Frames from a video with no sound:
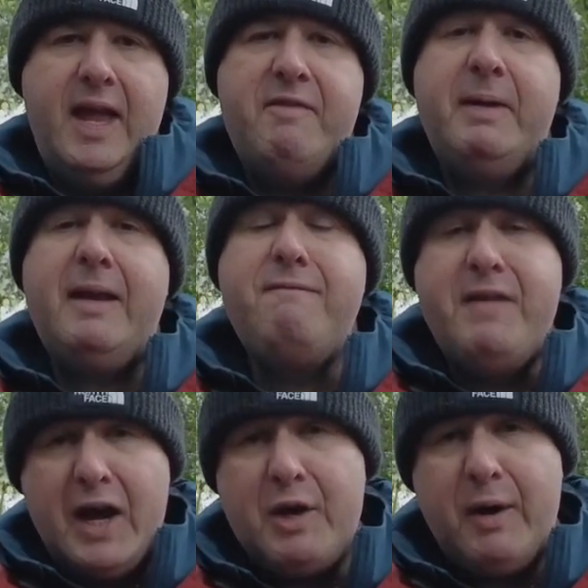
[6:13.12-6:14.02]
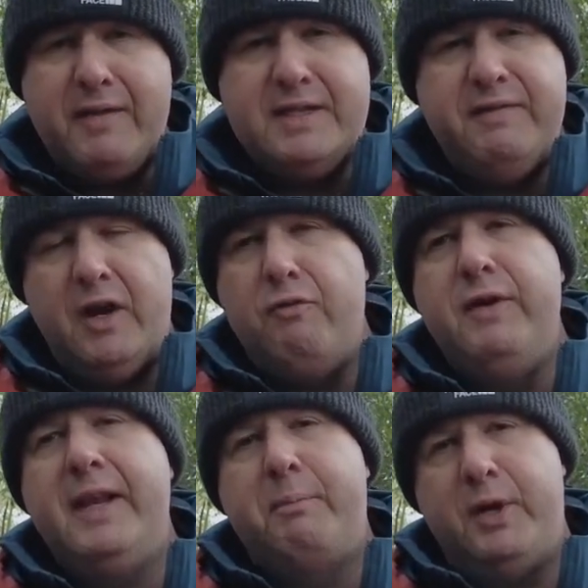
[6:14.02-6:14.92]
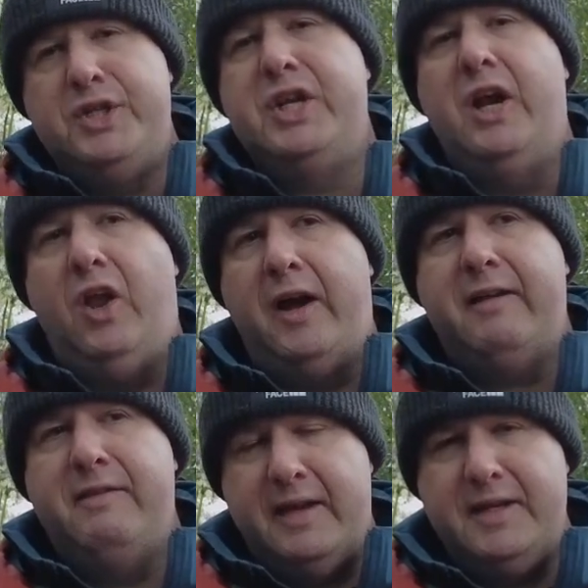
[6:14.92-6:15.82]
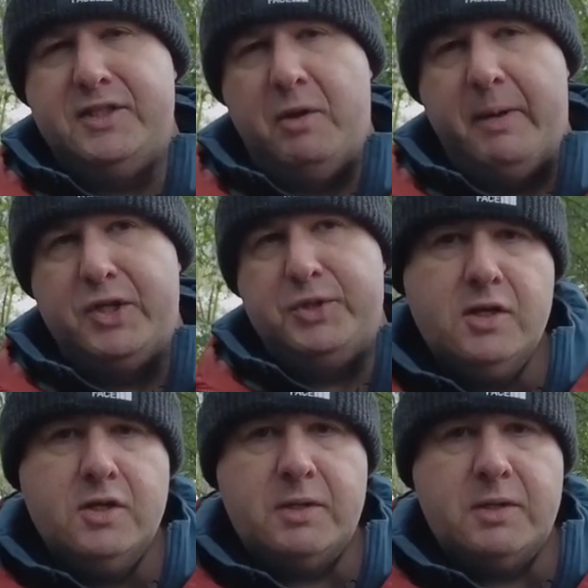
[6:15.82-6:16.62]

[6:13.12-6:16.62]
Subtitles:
If you're getting value out of this video, really appreciate a like. Thank you so much.